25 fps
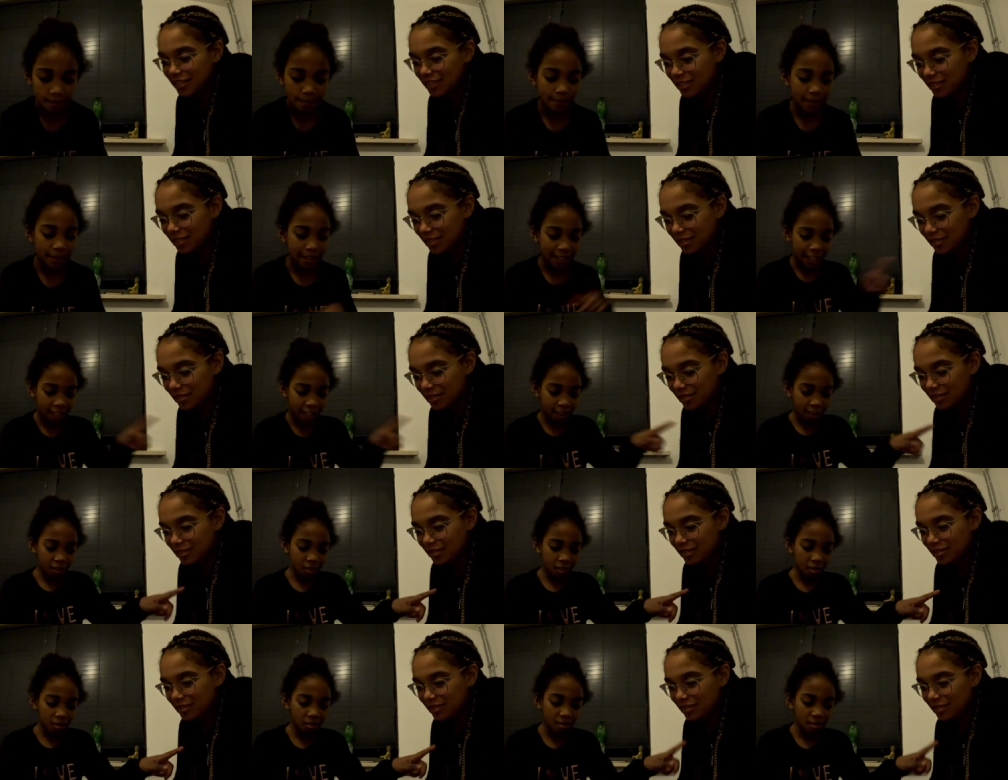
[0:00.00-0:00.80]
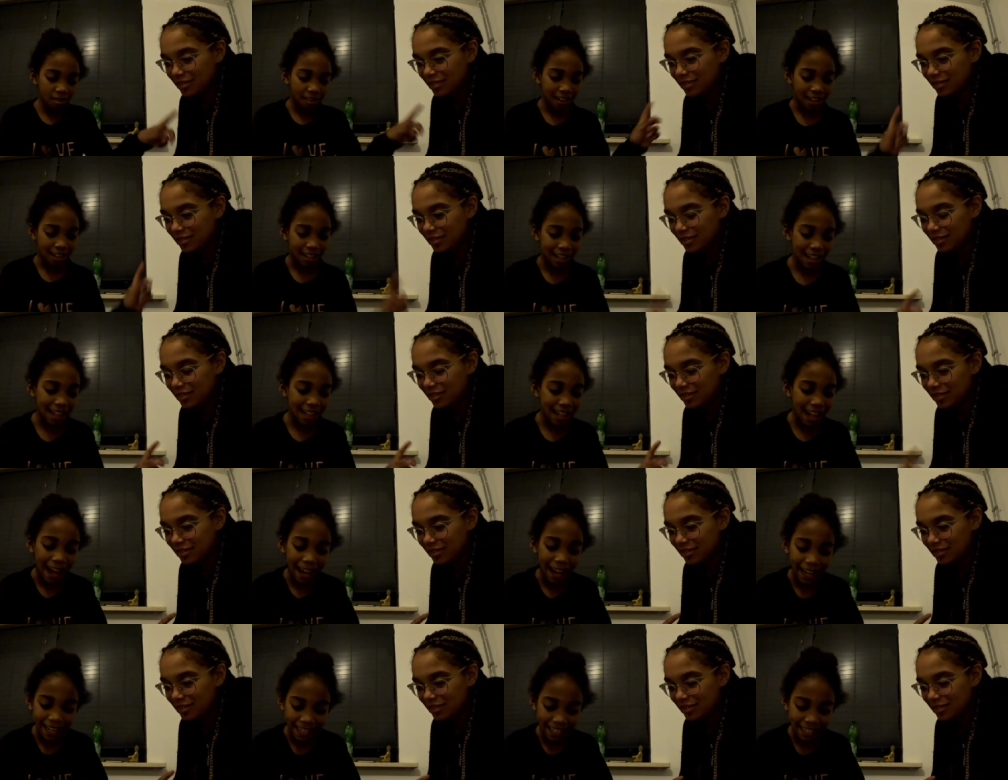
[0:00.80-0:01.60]
Speaker 1: But you
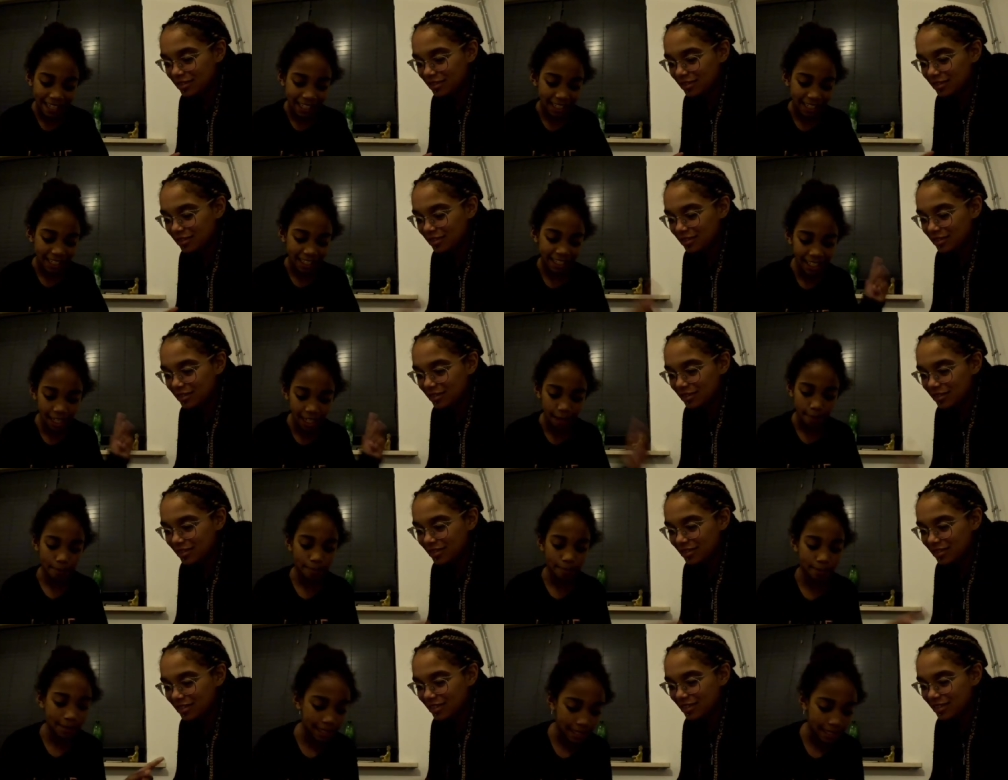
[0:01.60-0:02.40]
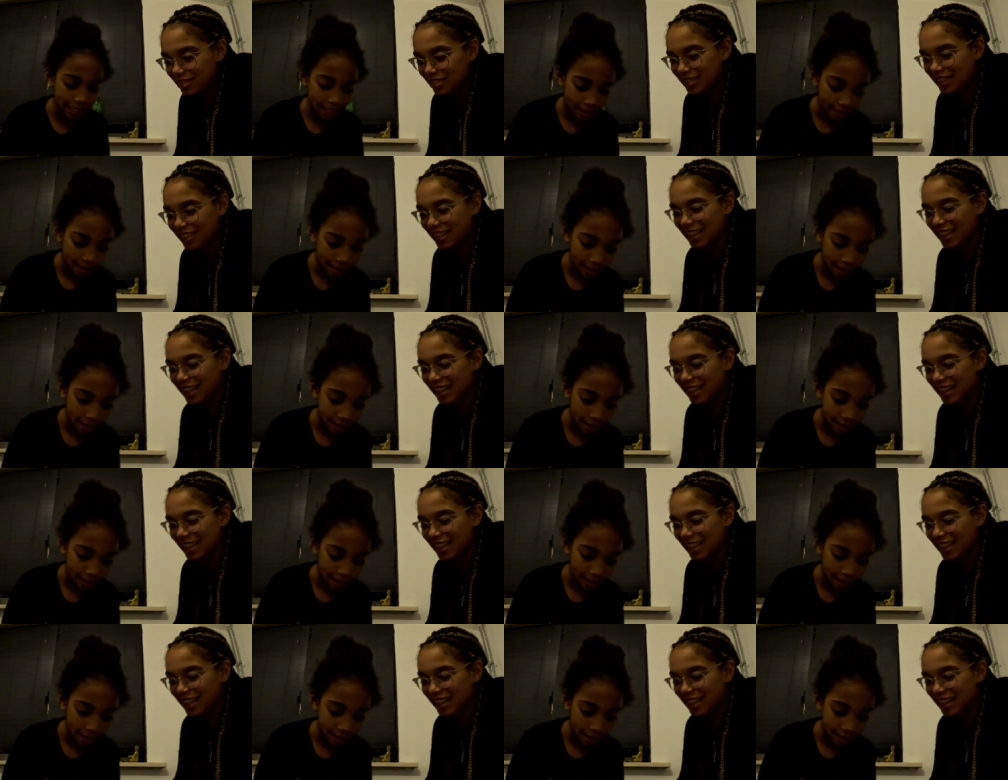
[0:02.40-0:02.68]
like chips.